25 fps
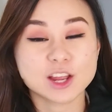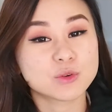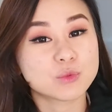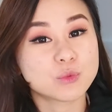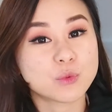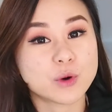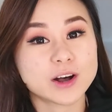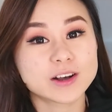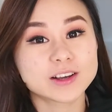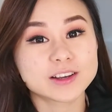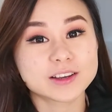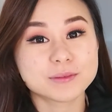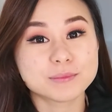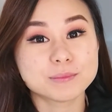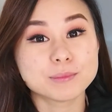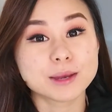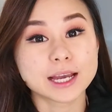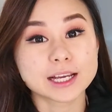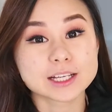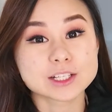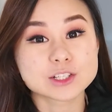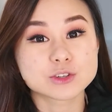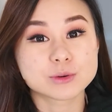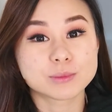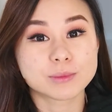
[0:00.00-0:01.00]
welcome
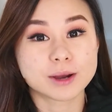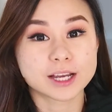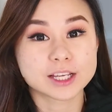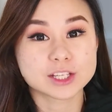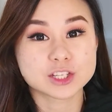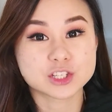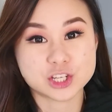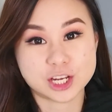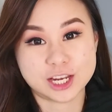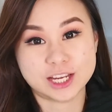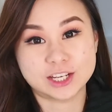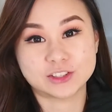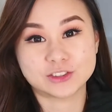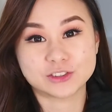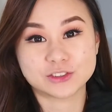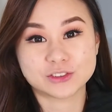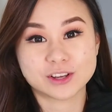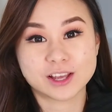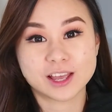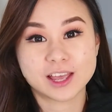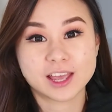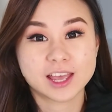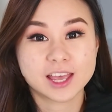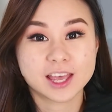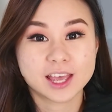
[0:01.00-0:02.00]
back to my channel.
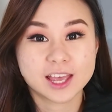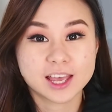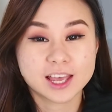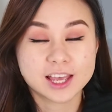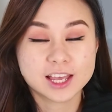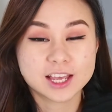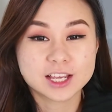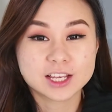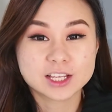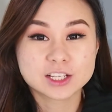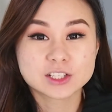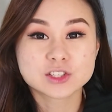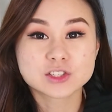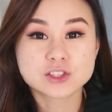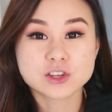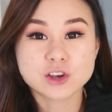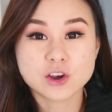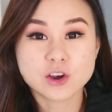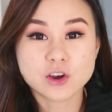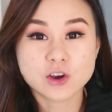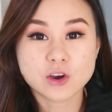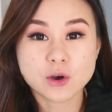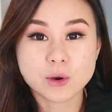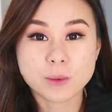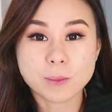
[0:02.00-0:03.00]

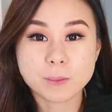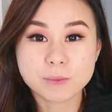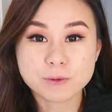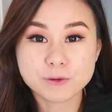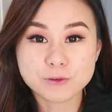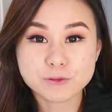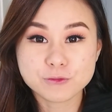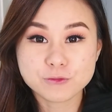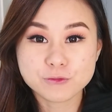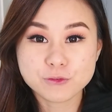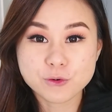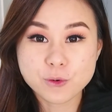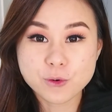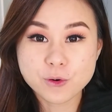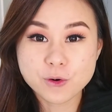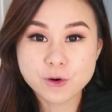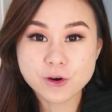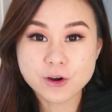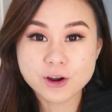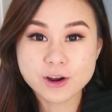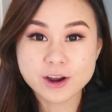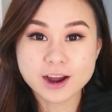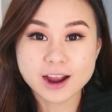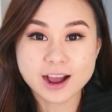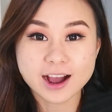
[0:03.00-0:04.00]
So
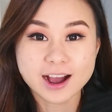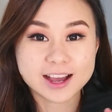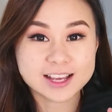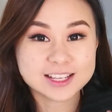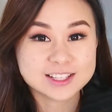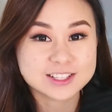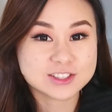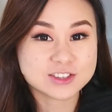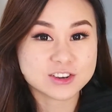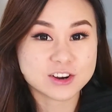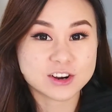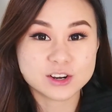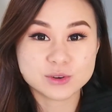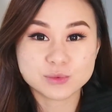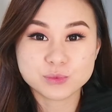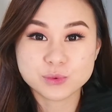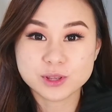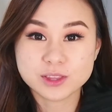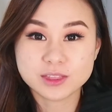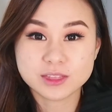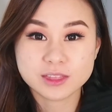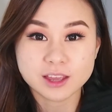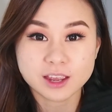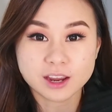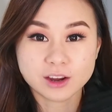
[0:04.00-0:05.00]
before I start
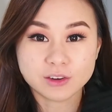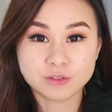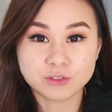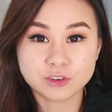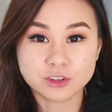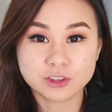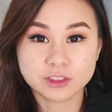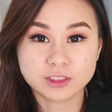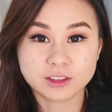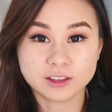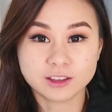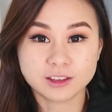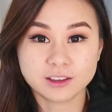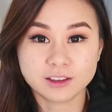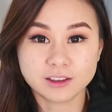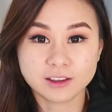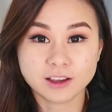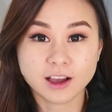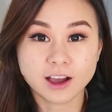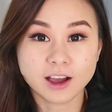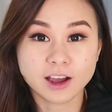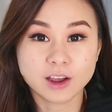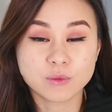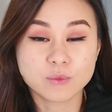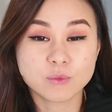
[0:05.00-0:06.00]
with everything,
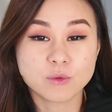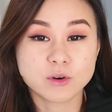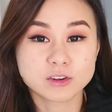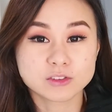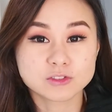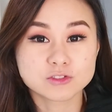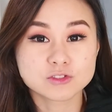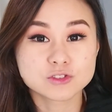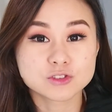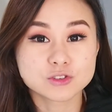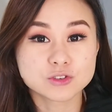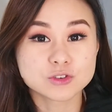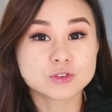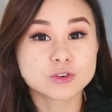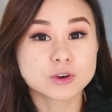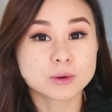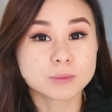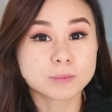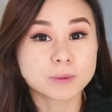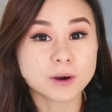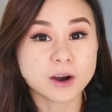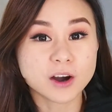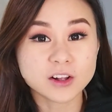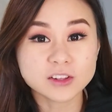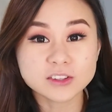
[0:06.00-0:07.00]
I want to
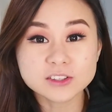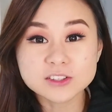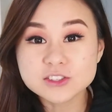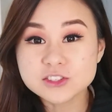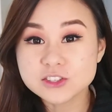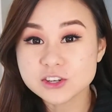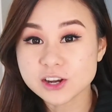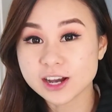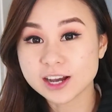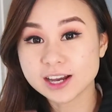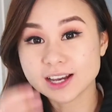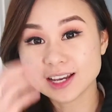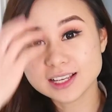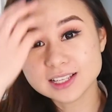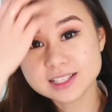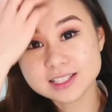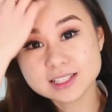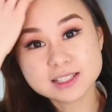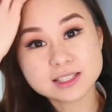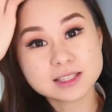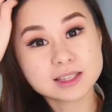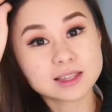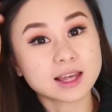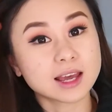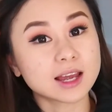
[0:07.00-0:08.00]

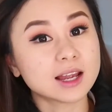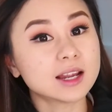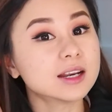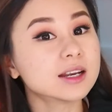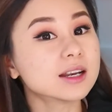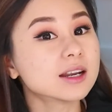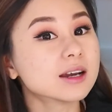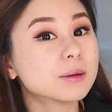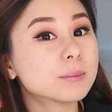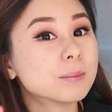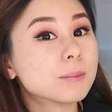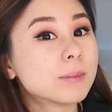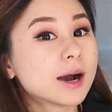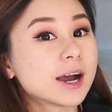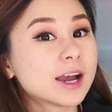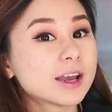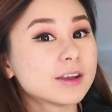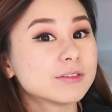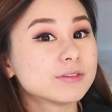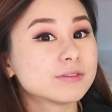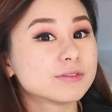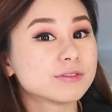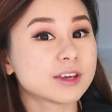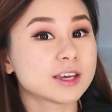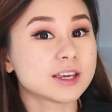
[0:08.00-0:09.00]
apologize that my
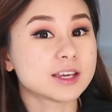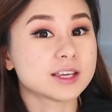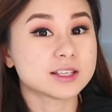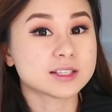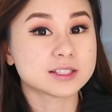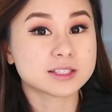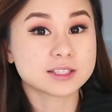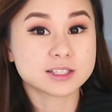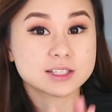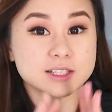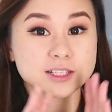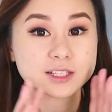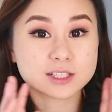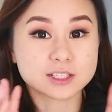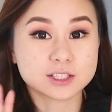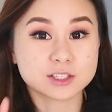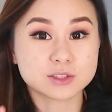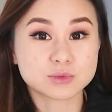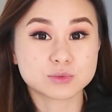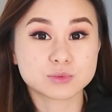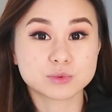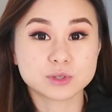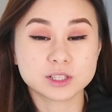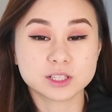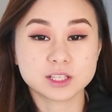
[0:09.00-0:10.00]
face
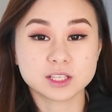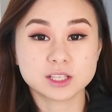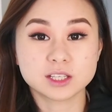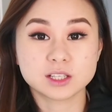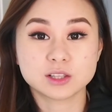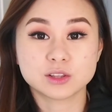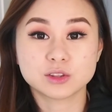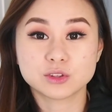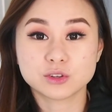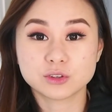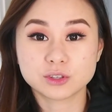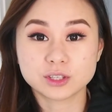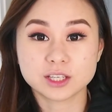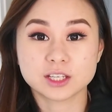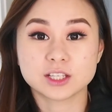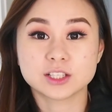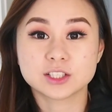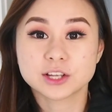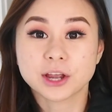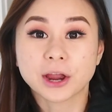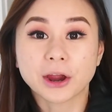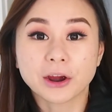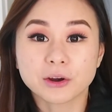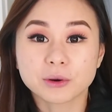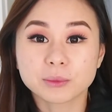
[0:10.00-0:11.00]
is really looking
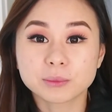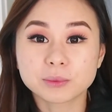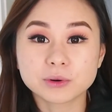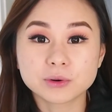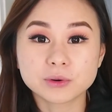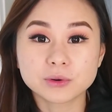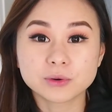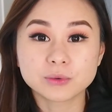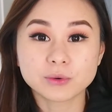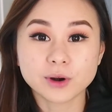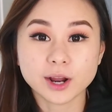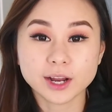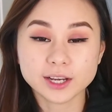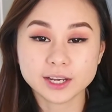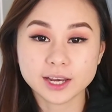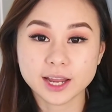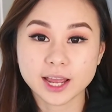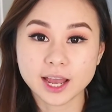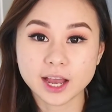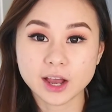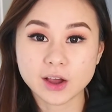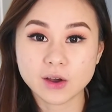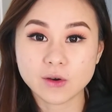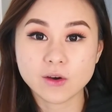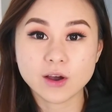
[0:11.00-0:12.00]
terrible right
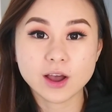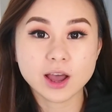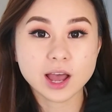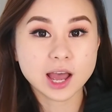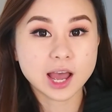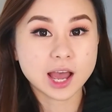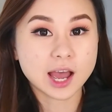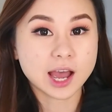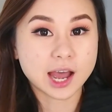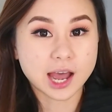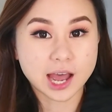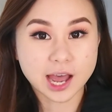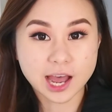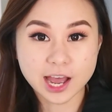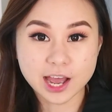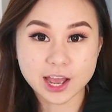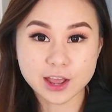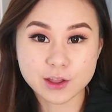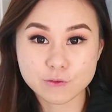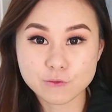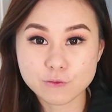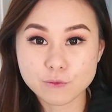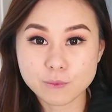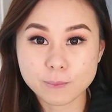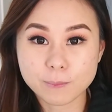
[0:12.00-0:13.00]
now.
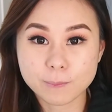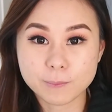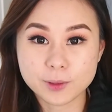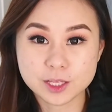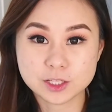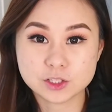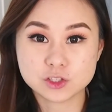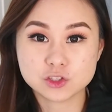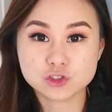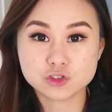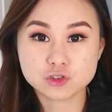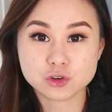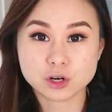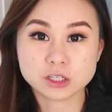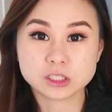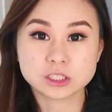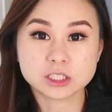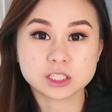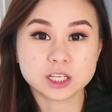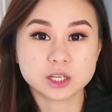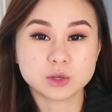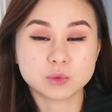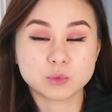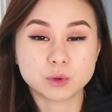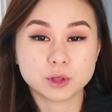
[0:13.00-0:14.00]
I've been
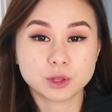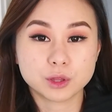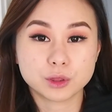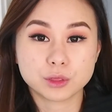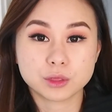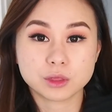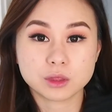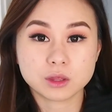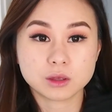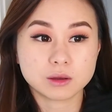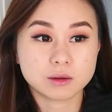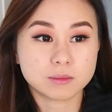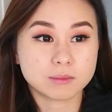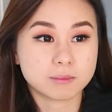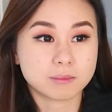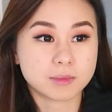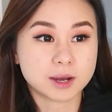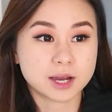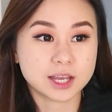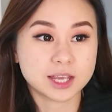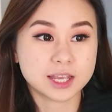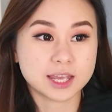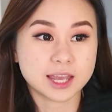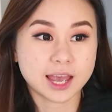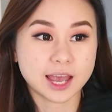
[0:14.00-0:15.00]
struggling with
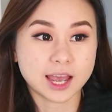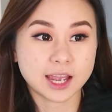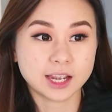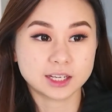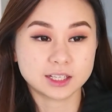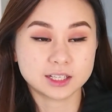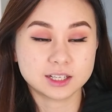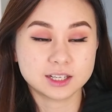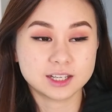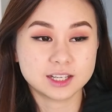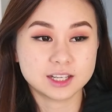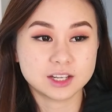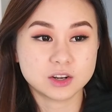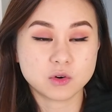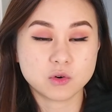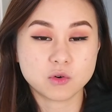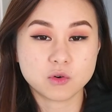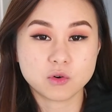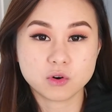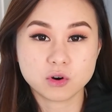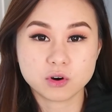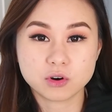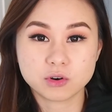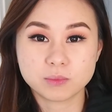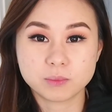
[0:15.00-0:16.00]
my acne
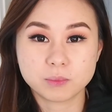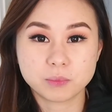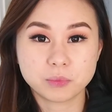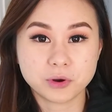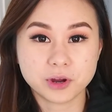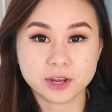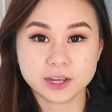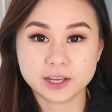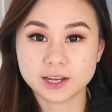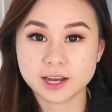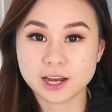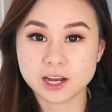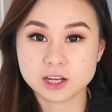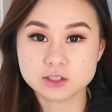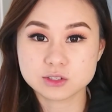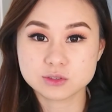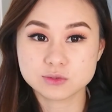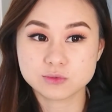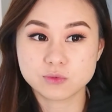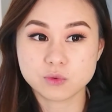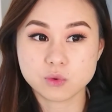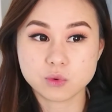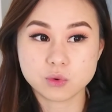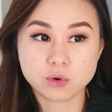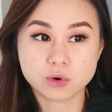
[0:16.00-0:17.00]
or breakouts
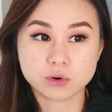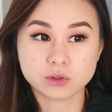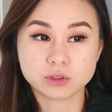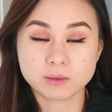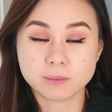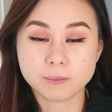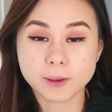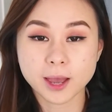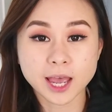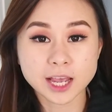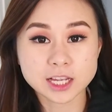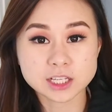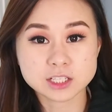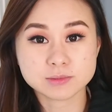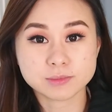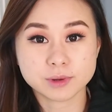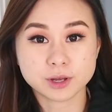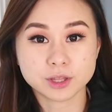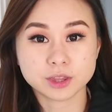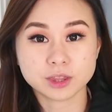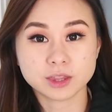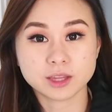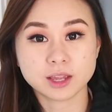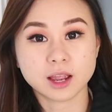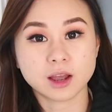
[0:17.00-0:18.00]
for the past
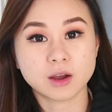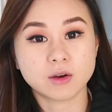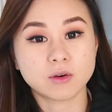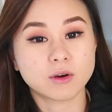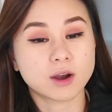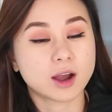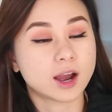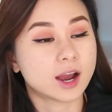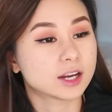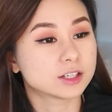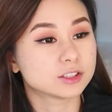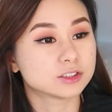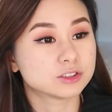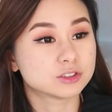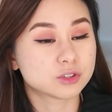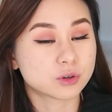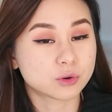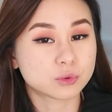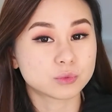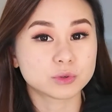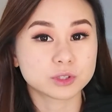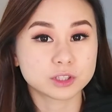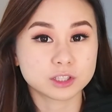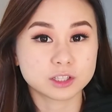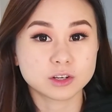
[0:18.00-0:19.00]
month now. I
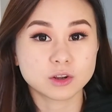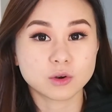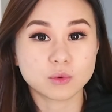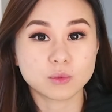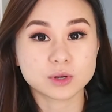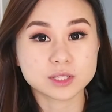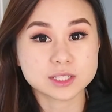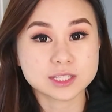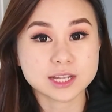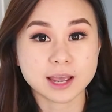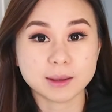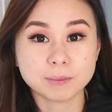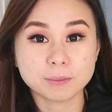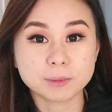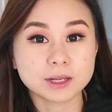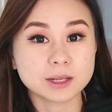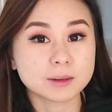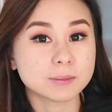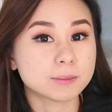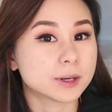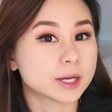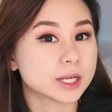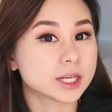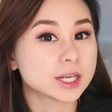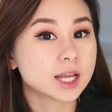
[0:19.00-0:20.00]
don't really know what's happening,
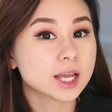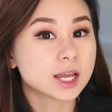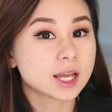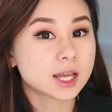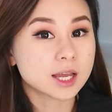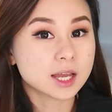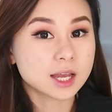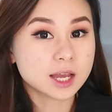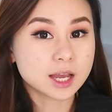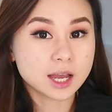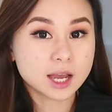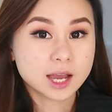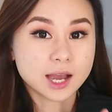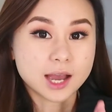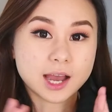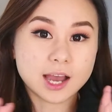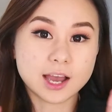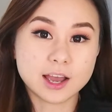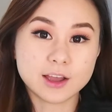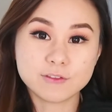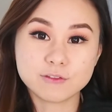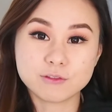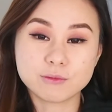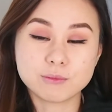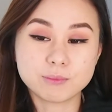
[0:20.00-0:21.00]
but
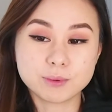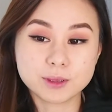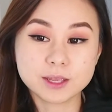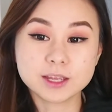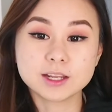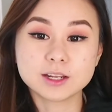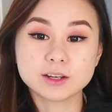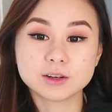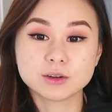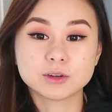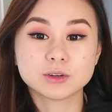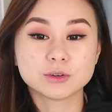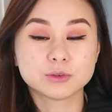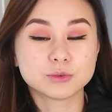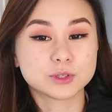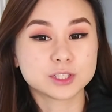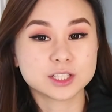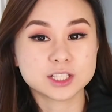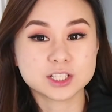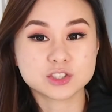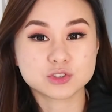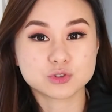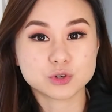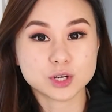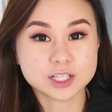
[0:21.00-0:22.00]
I've been really
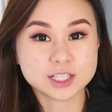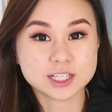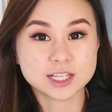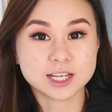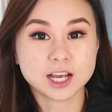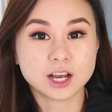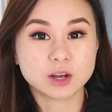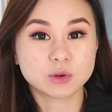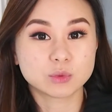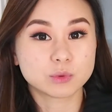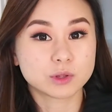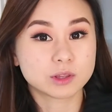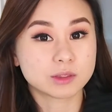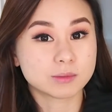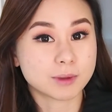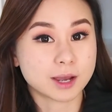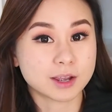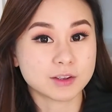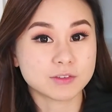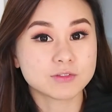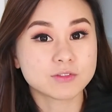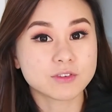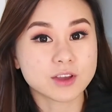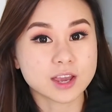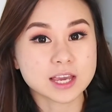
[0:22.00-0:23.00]
stressing out with my
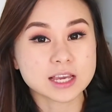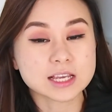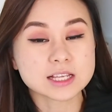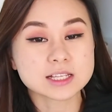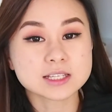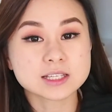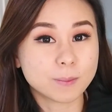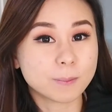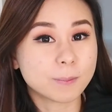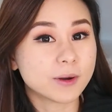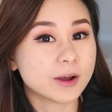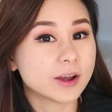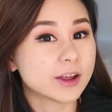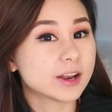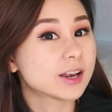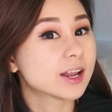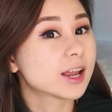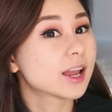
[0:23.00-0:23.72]
face. But